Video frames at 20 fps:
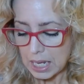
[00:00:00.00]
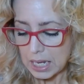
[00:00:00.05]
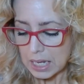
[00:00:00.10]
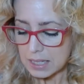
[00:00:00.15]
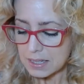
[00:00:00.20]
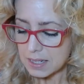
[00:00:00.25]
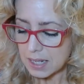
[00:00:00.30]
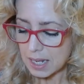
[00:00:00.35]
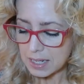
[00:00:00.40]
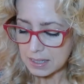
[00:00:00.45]

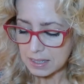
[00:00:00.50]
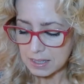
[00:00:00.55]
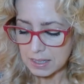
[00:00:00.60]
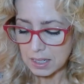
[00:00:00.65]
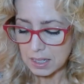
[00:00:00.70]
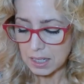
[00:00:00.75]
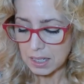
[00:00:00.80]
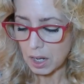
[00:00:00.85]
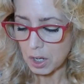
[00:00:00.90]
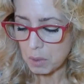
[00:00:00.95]
It's like
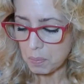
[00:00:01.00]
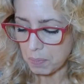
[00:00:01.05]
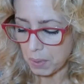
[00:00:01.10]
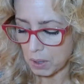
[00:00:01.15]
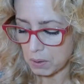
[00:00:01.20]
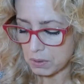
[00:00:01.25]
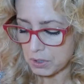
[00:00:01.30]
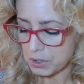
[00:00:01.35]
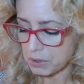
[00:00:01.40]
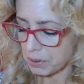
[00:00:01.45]
singing on a
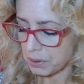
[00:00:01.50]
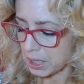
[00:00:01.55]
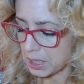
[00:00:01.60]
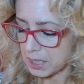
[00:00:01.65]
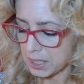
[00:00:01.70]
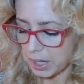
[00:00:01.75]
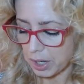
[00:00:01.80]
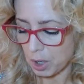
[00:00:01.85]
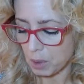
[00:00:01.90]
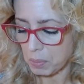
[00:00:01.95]
boat during a
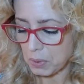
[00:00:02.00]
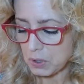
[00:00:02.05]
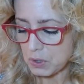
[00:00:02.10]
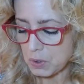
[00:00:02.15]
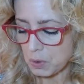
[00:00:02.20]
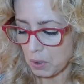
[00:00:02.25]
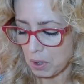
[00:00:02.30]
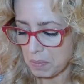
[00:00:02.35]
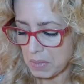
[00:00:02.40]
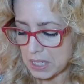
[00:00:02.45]
terrible
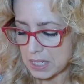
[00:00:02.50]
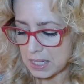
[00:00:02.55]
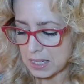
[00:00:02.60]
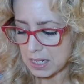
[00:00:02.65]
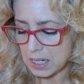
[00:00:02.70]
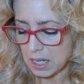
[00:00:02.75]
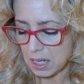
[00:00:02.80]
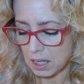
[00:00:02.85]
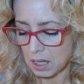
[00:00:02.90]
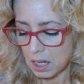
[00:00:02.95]
storm at
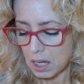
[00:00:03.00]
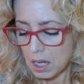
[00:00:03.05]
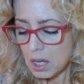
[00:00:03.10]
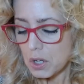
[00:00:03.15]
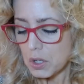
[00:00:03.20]
sea.